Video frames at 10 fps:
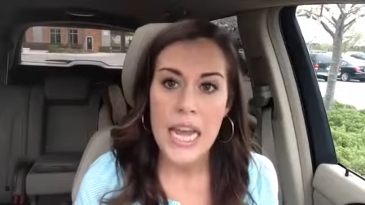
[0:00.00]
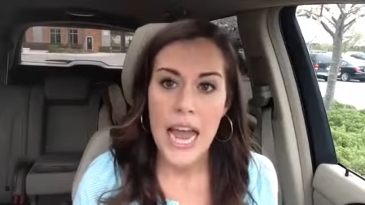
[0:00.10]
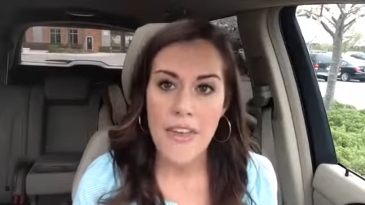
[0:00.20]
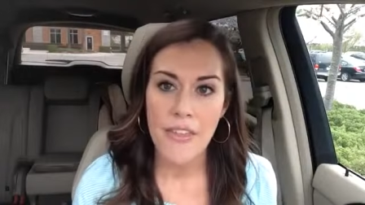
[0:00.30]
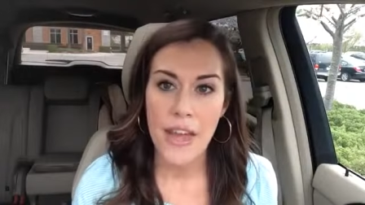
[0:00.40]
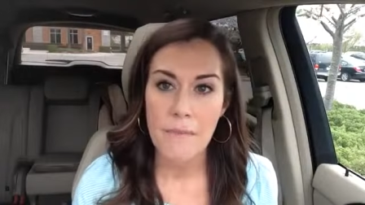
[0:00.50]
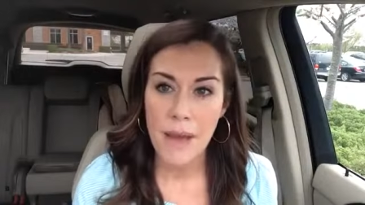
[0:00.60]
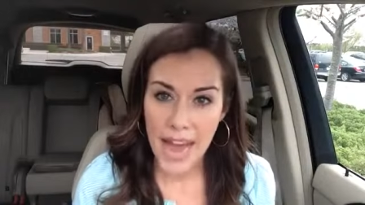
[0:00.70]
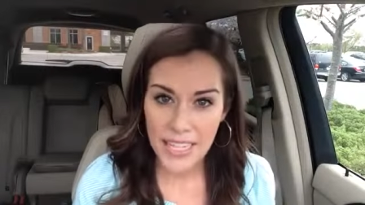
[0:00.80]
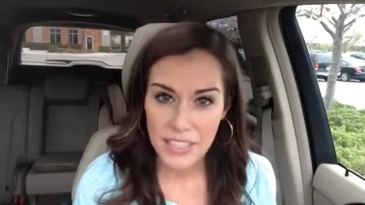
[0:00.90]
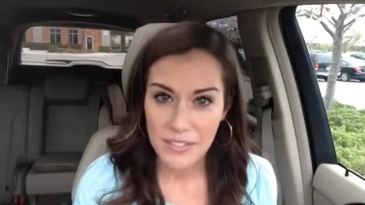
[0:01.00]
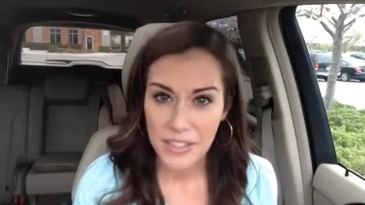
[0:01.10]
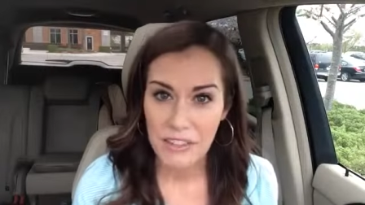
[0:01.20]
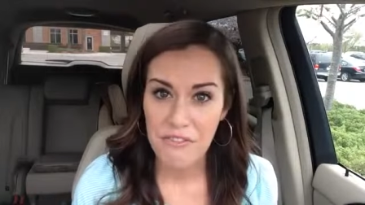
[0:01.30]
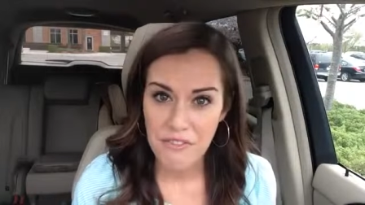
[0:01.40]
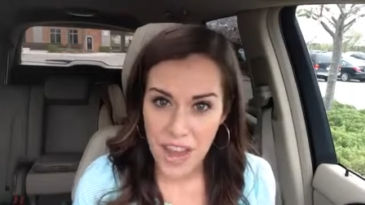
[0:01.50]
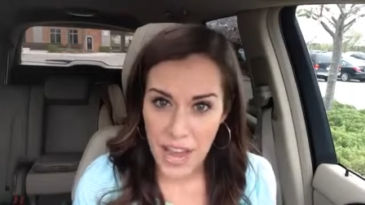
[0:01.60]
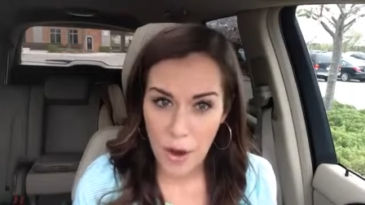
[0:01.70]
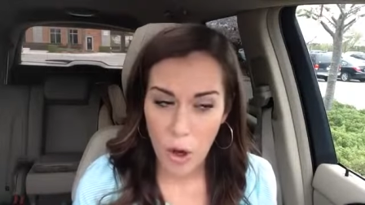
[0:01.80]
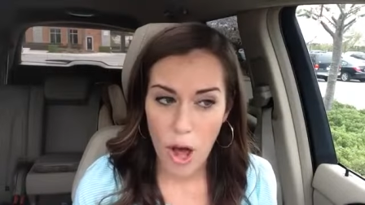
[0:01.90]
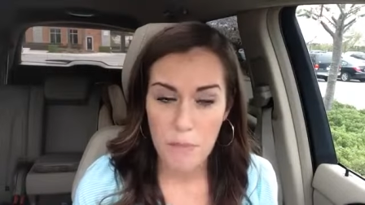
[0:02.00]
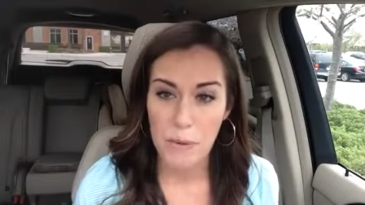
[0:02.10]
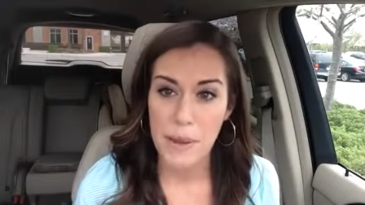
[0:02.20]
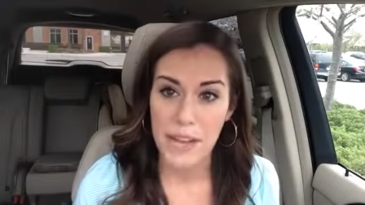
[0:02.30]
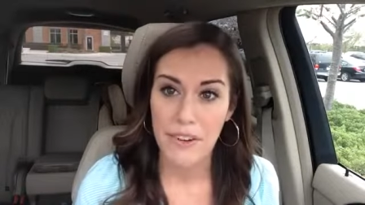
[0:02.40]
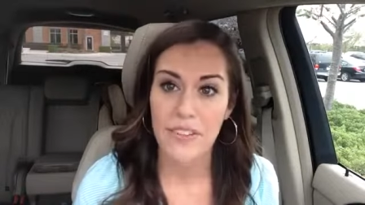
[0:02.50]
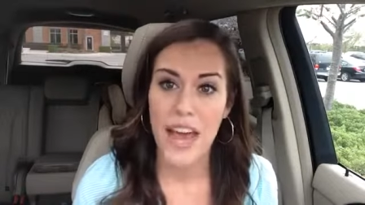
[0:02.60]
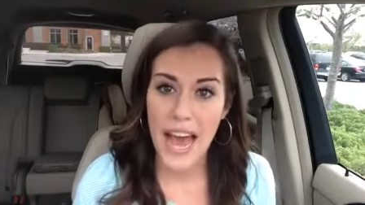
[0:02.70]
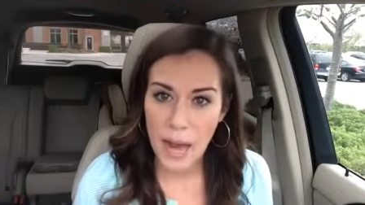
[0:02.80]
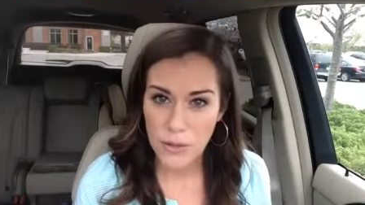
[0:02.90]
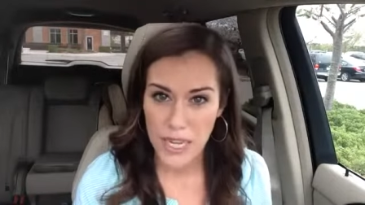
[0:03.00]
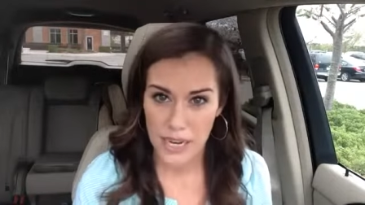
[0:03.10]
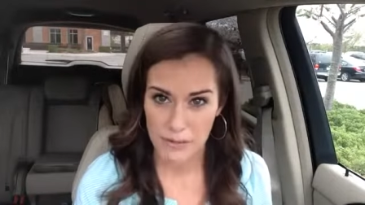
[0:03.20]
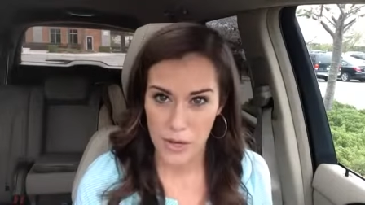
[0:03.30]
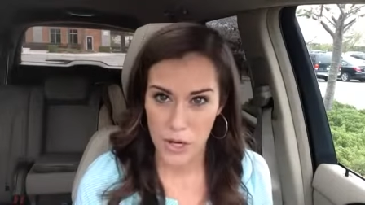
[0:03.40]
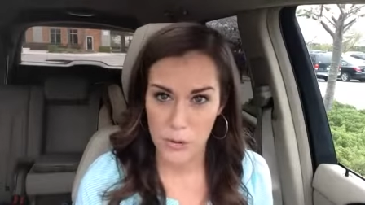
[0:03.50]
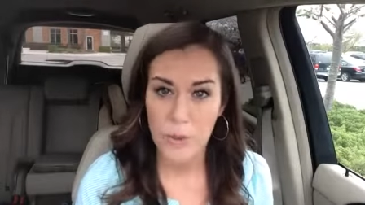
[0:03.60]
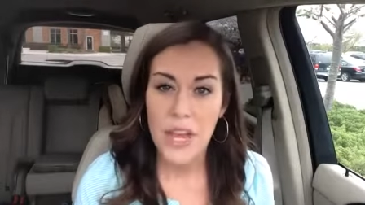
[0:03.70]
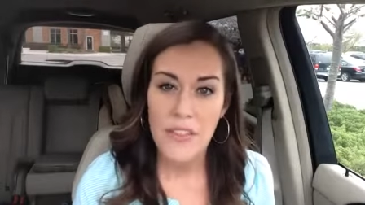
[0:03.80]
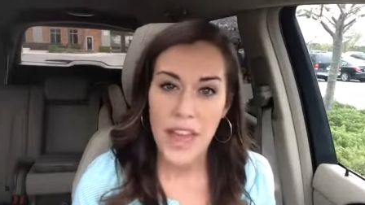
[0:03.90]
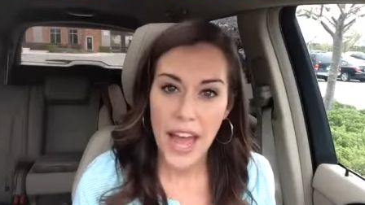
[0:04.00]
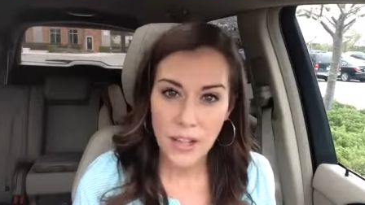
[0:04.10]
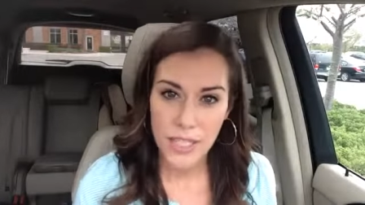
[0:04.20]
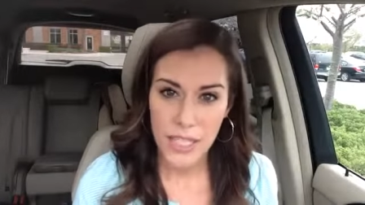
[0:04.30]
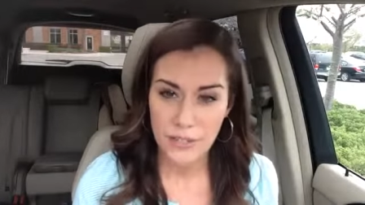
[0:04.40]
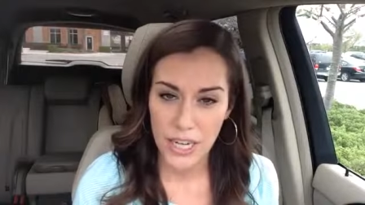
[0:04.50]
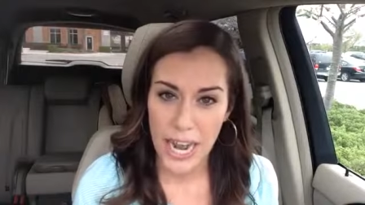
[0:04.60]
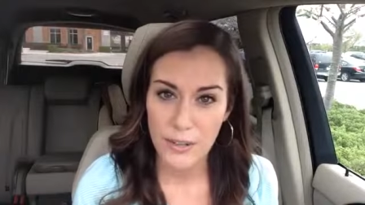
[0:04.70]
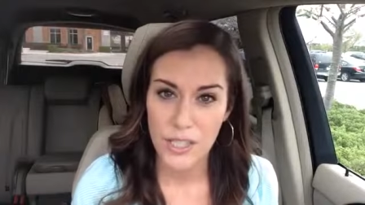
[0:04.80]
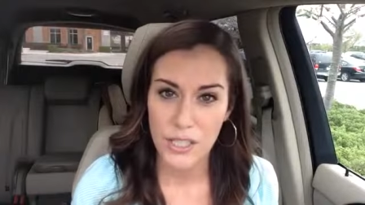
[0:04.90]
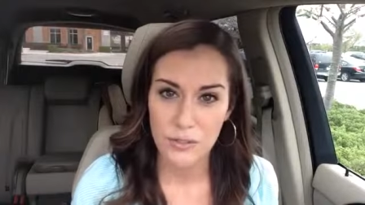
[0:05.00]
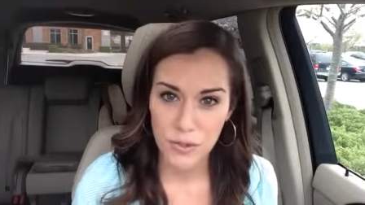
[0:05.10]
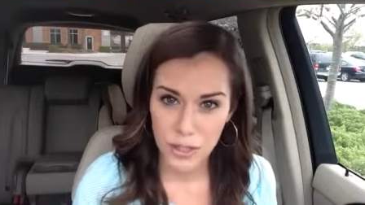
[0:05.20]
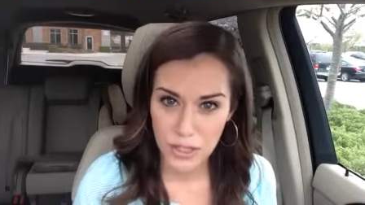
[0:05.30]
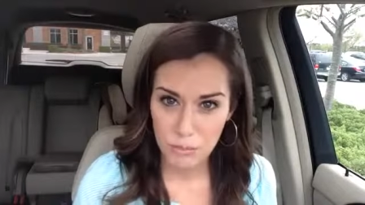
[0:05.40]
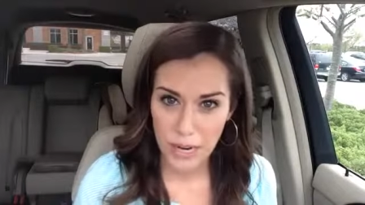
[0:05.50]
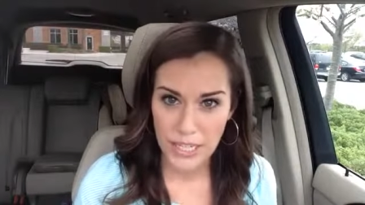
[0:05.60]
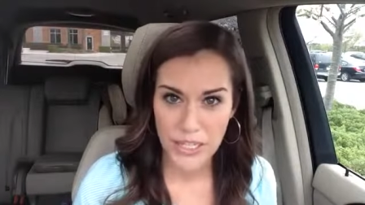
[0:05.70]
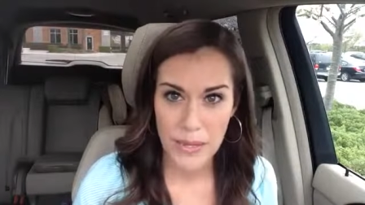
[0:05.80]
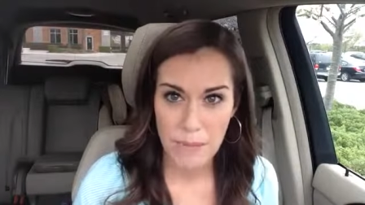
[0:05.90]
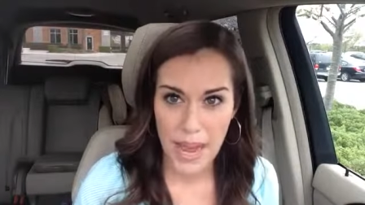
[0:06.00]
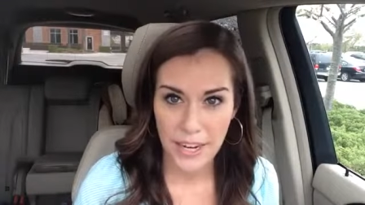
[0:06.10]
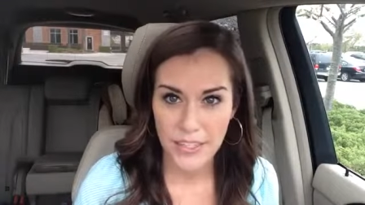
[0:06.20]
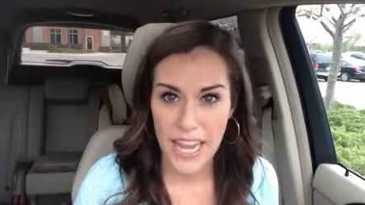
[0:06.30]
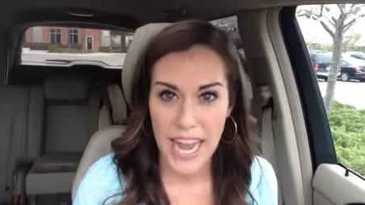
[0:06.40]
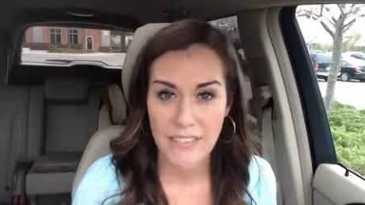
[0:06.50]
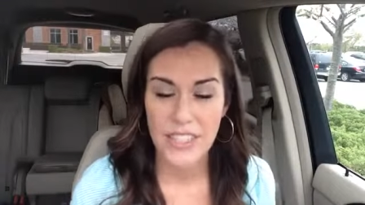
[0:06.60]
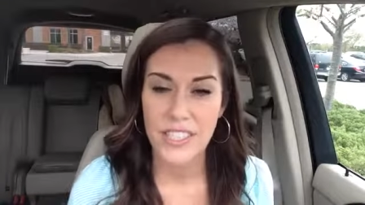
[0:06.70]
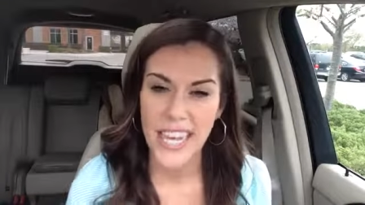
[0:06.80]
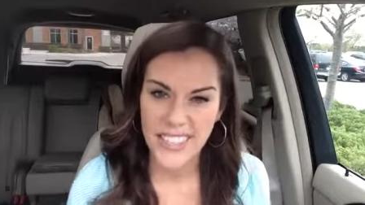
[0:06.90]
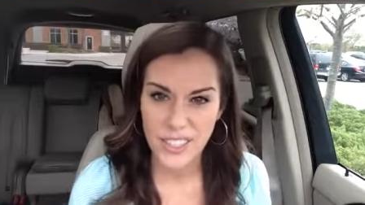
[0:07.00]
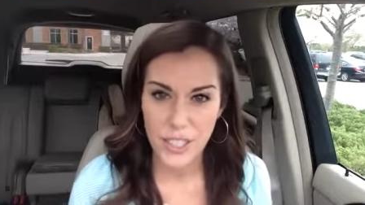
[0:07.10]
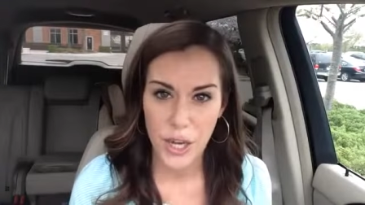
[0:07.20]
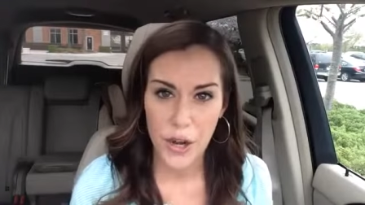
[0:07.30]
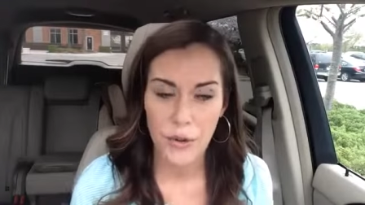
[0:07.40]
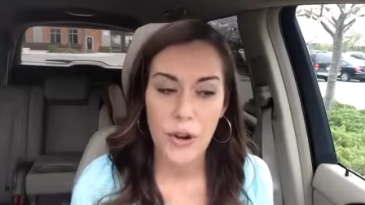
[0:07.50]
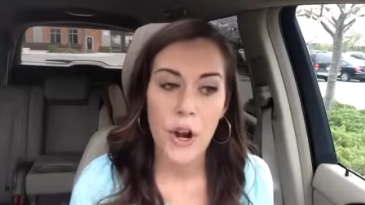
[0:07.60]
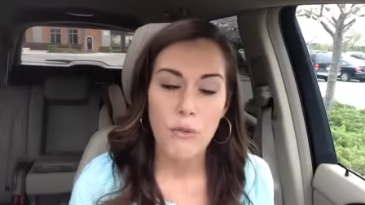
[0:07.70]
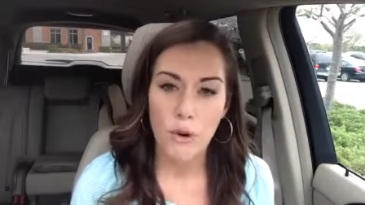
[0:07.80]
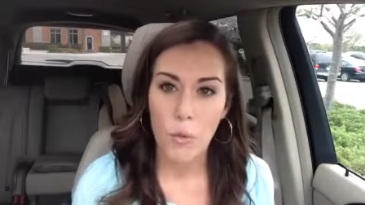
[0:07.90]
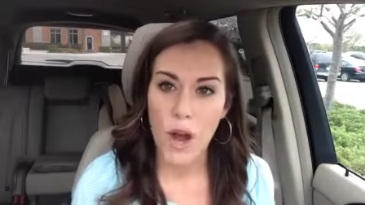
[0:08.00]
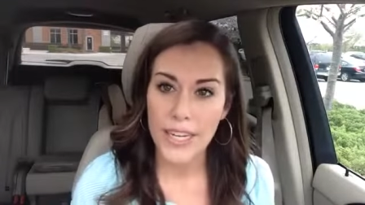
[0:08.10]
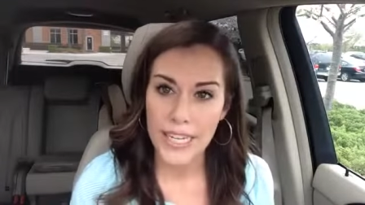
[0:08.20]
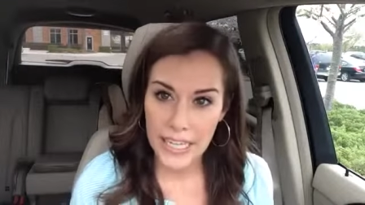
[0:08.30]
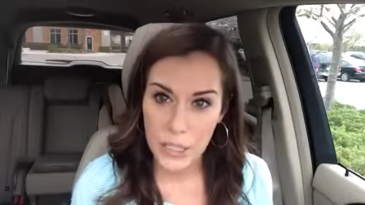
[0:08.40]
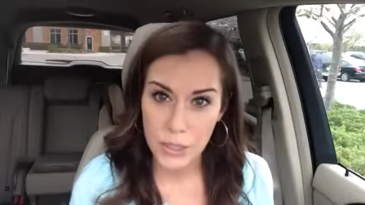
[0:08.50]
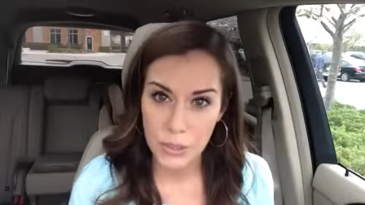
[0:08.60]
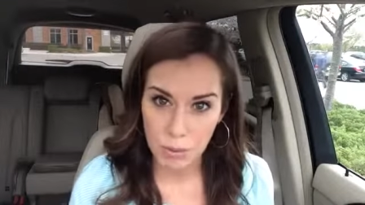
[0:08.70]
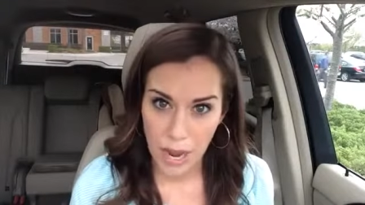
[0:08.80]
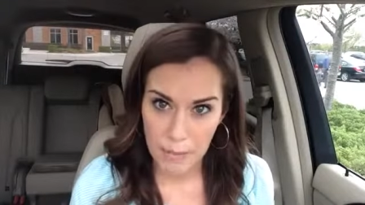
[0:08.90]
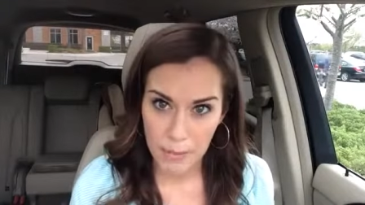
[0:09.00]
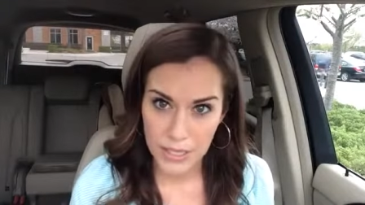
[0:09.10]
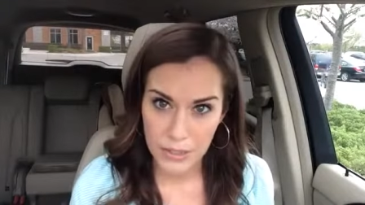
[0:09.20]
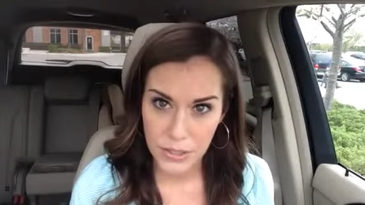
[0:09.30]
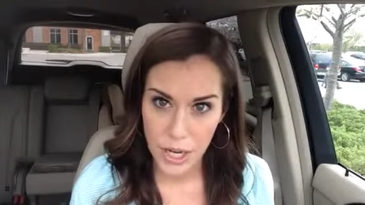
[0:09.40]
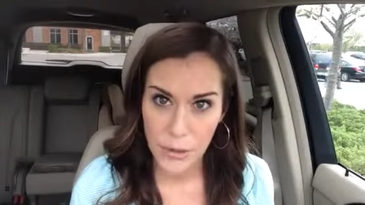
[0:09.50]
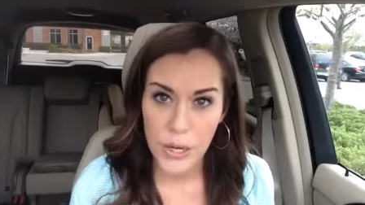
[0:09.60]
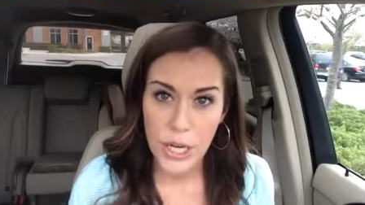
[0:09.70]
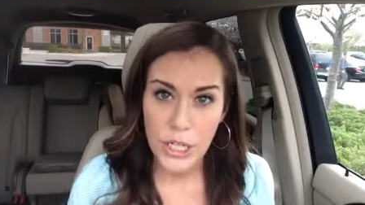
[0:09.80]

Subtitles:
and massively fail on preparing the outside of the home. The outside of your house is the first impression that buyers have. It sets the tone for walking into the property. So